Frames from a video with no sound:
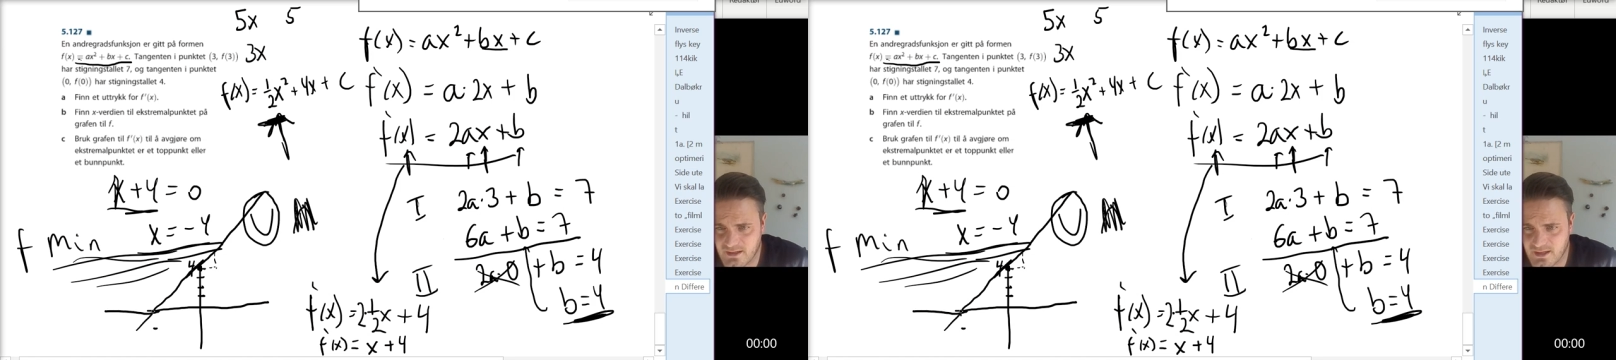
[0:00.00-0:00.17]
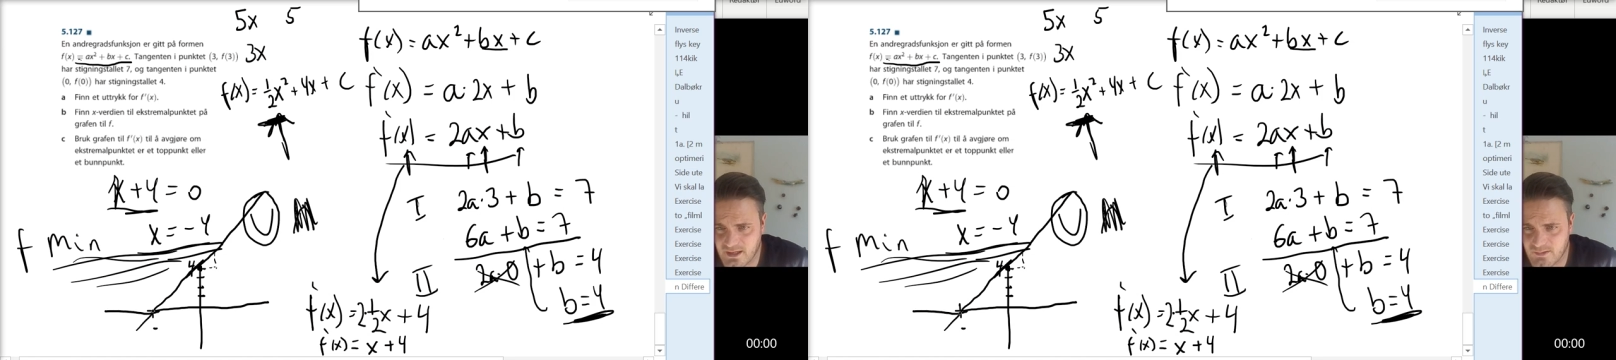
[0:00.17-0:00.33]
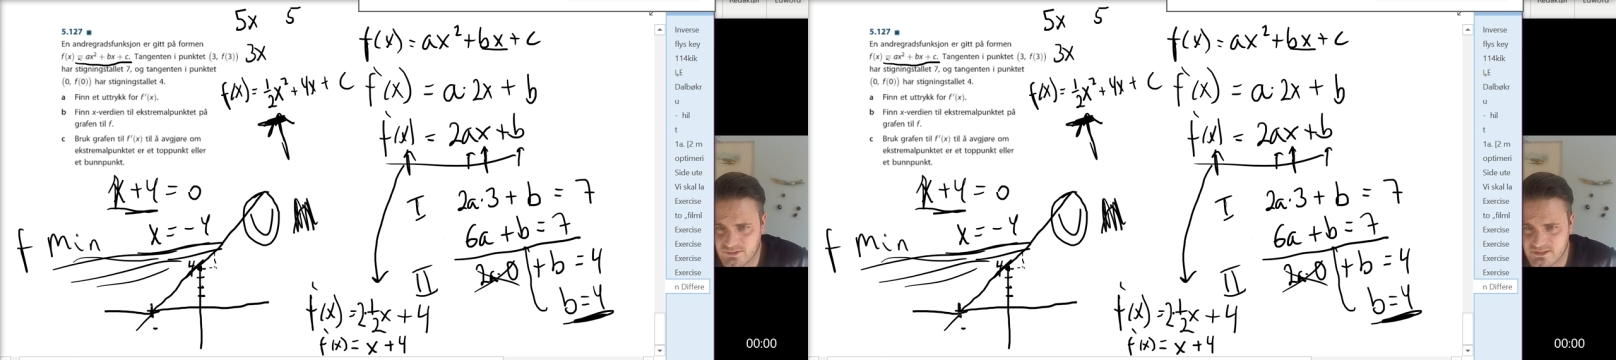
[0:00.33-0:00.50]

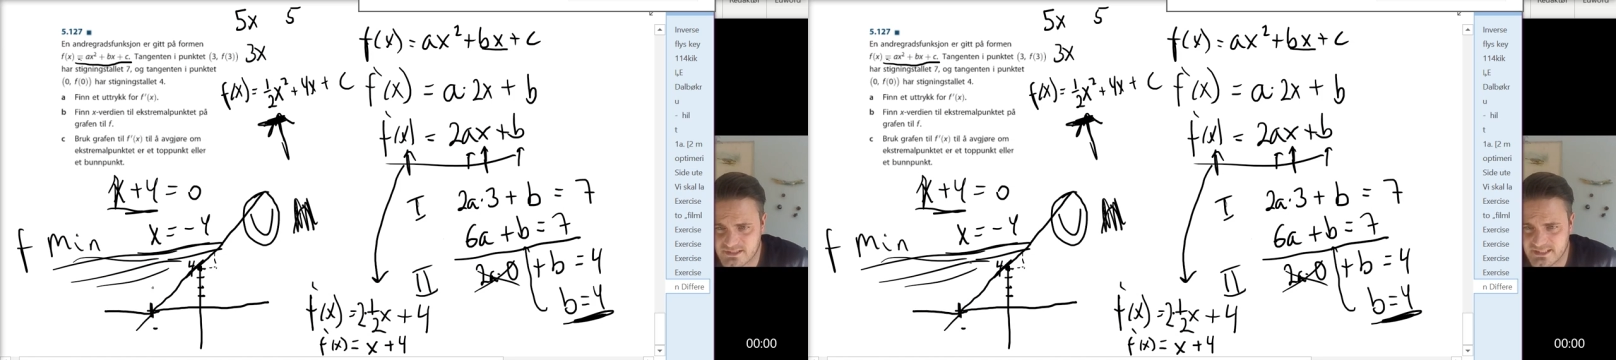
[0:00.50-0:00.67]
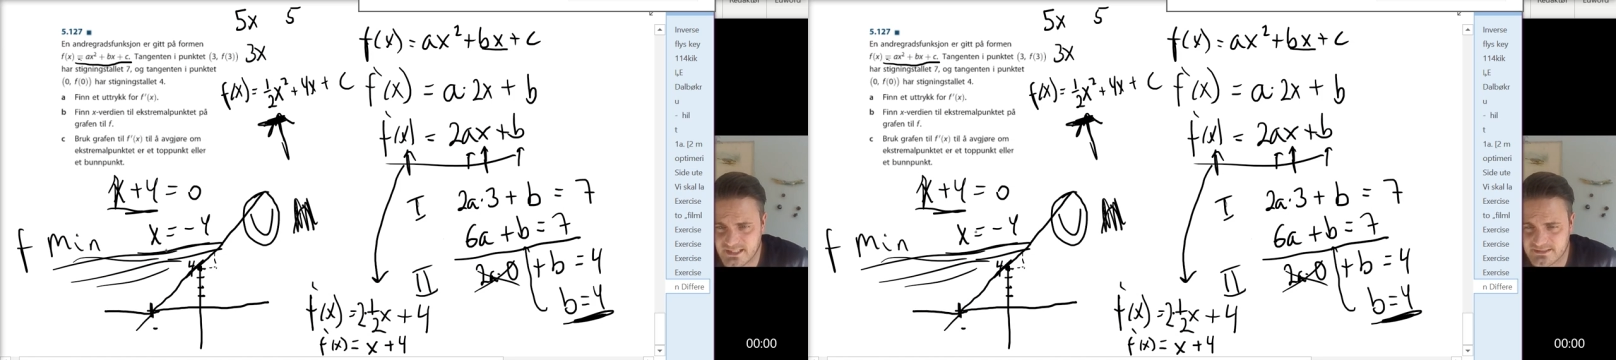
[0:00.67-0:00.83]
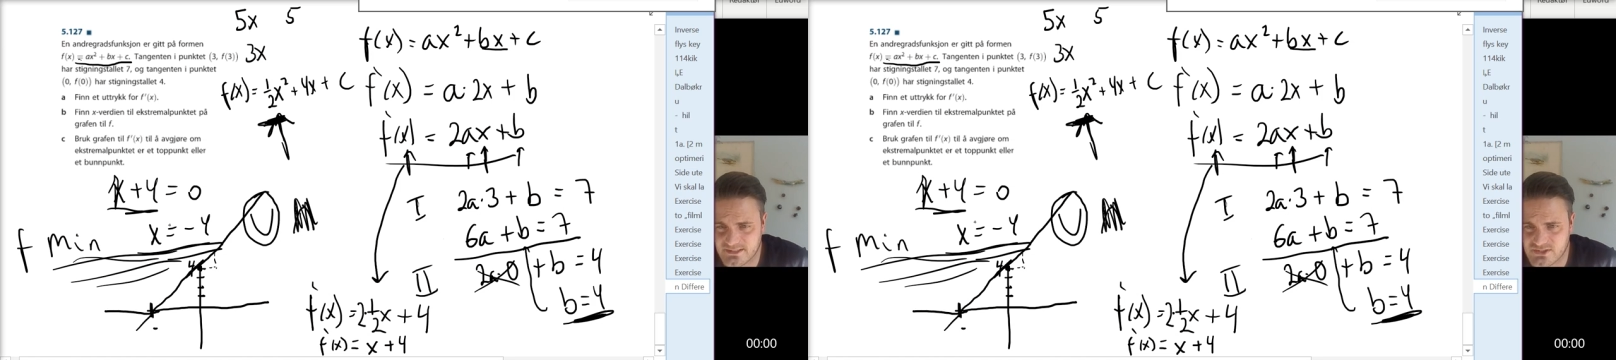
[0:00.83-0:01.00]
I will see
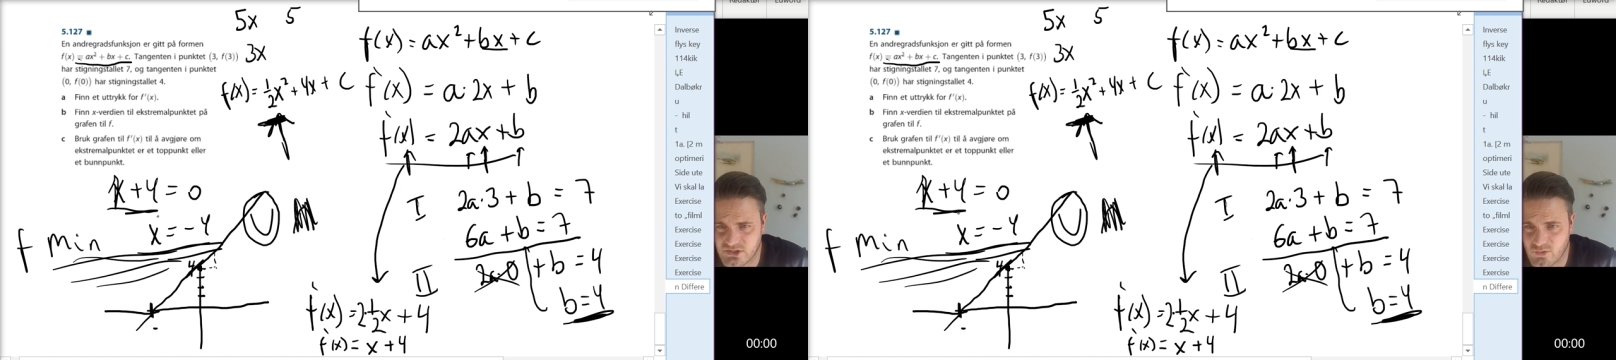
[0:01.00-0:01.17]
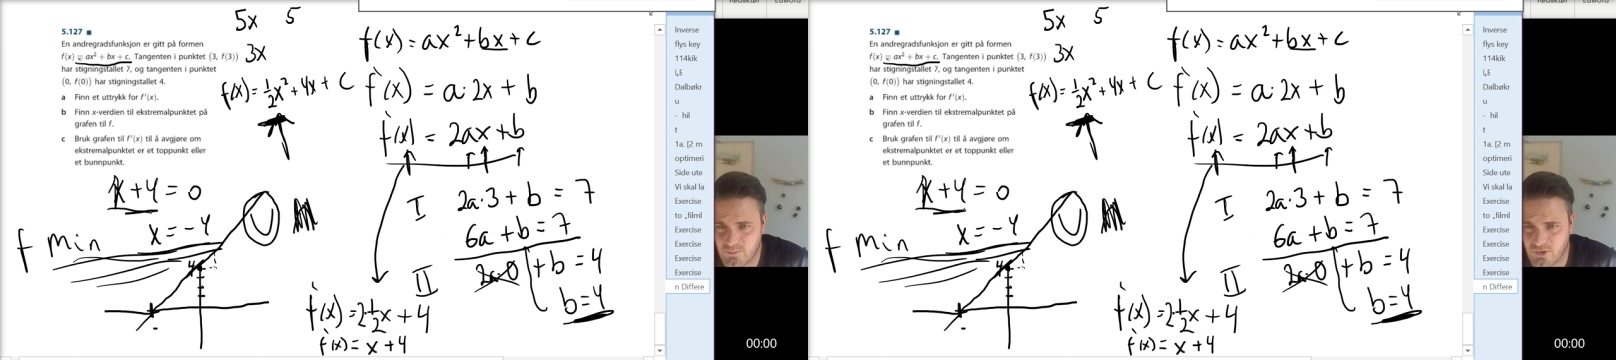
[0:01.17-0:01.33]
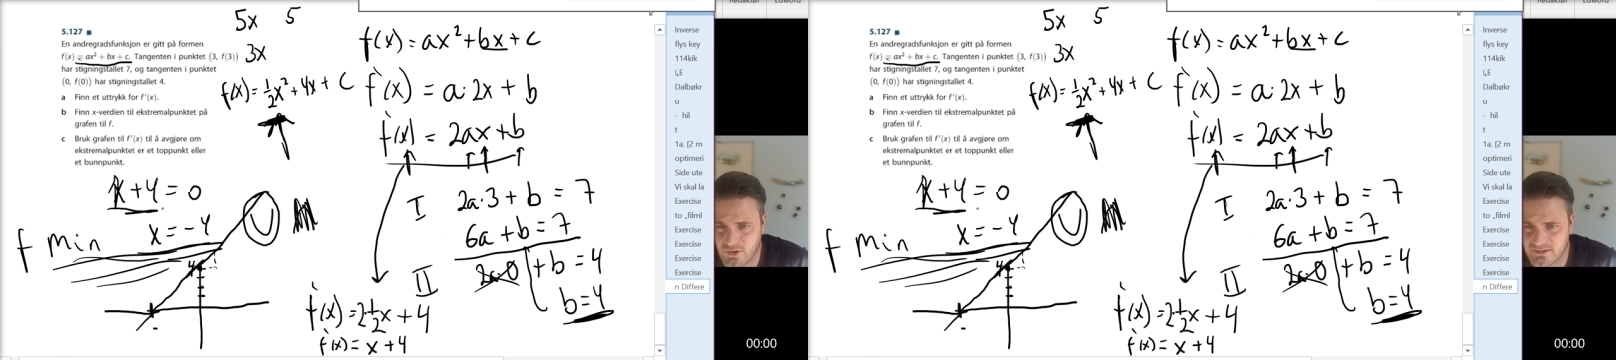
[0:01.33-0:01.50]
that the 0
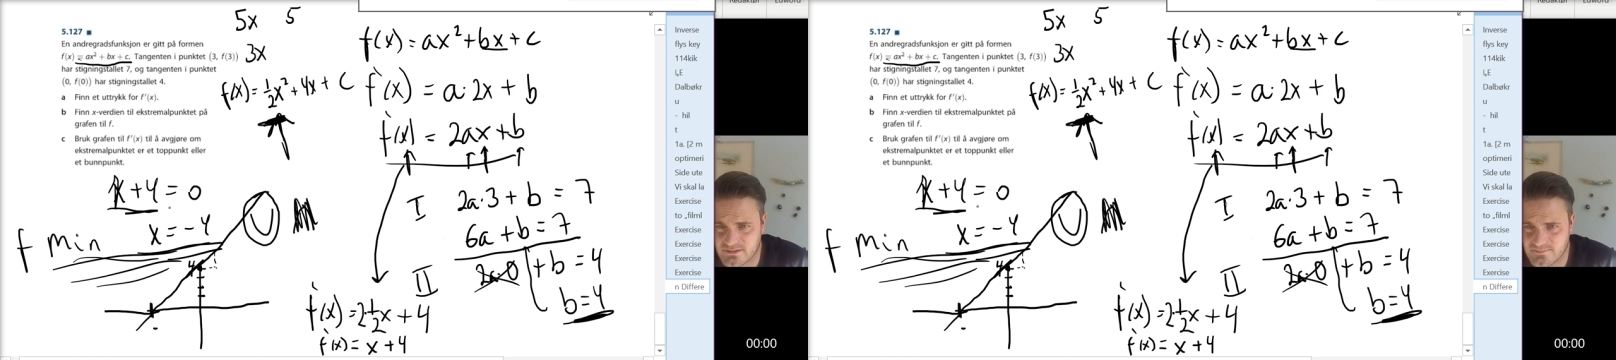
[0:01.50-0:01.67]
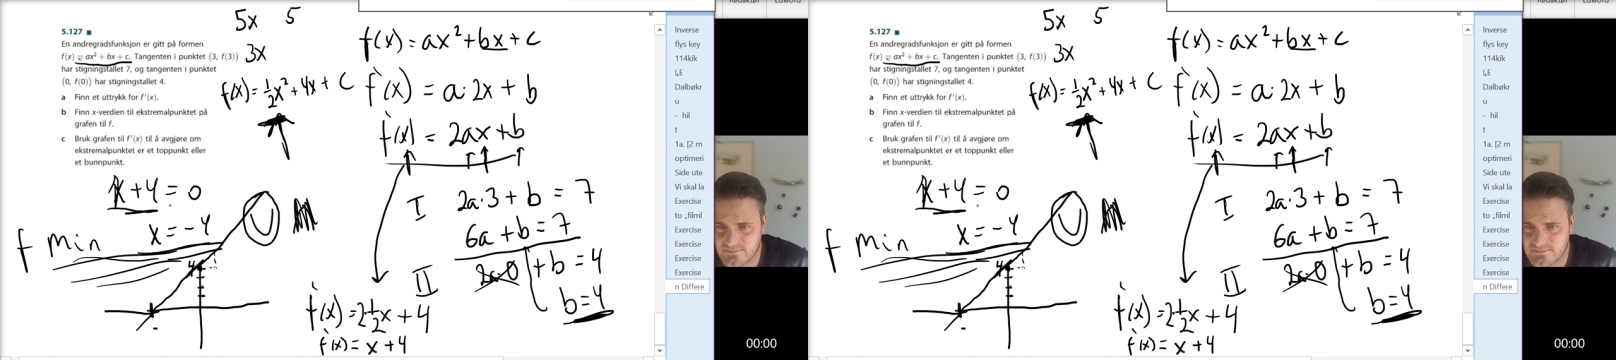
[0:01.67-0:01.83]
point,